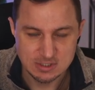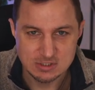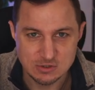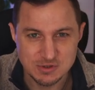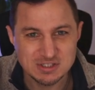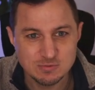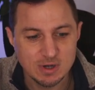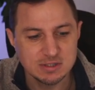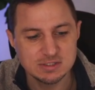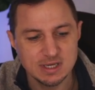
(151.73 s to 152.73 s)
So that's
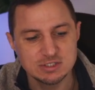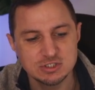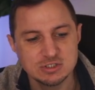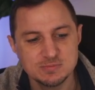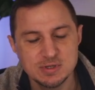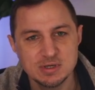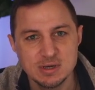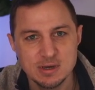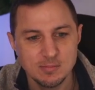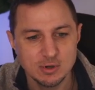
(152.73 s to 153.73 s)
why this HTTP
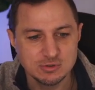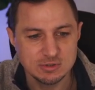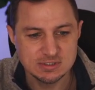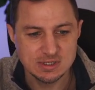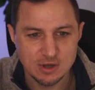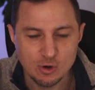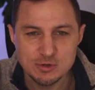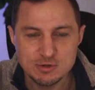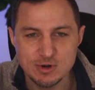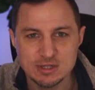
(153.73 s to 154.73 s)
module is not
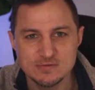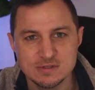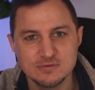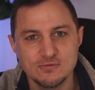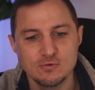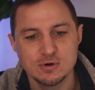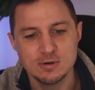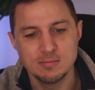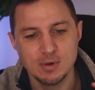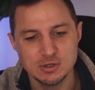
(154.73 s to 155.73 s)
only relevant
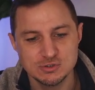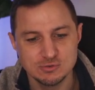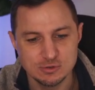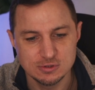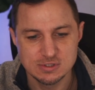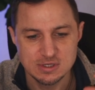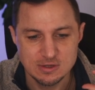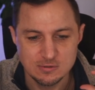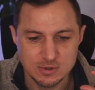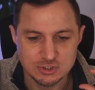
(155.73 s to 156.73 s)
for modules
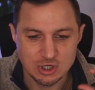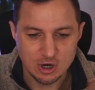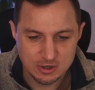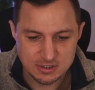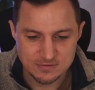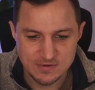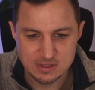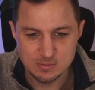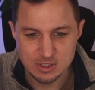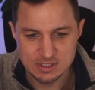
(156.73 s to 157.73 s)
which aren't
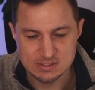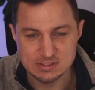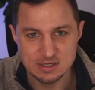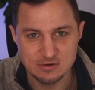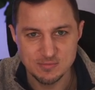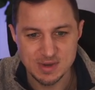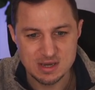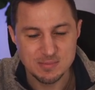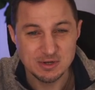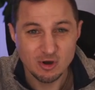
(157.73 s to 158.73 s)
available inside of
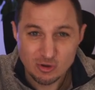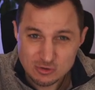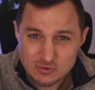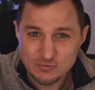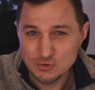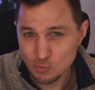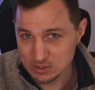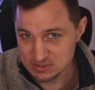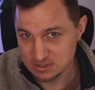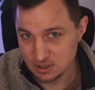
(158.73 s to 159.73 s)
Make, but also for the
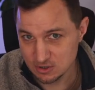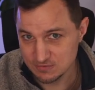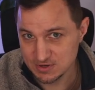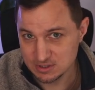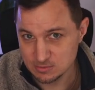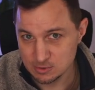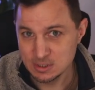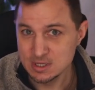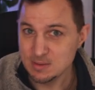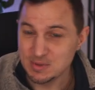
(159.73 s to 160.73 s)
ones that are
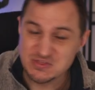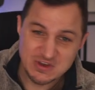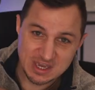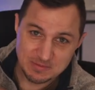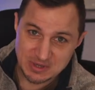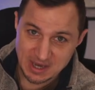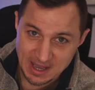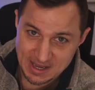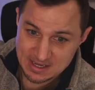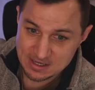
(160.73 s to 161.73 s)
available, but the
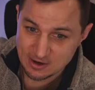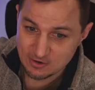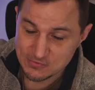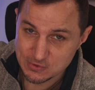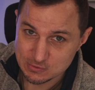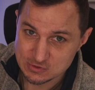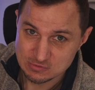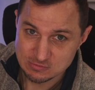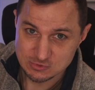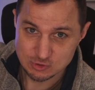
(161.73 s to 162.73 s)
API of
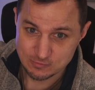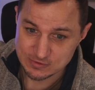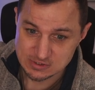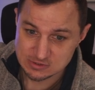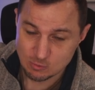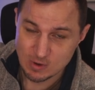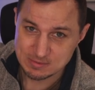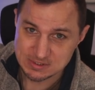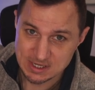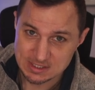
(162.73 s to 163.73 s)
those services or
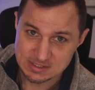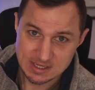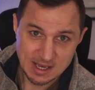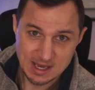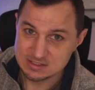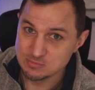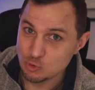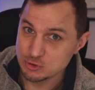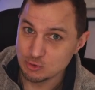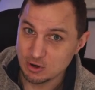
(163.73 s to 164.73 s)
websites has
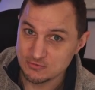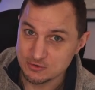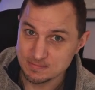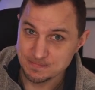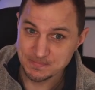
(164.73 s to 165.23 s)
more to offer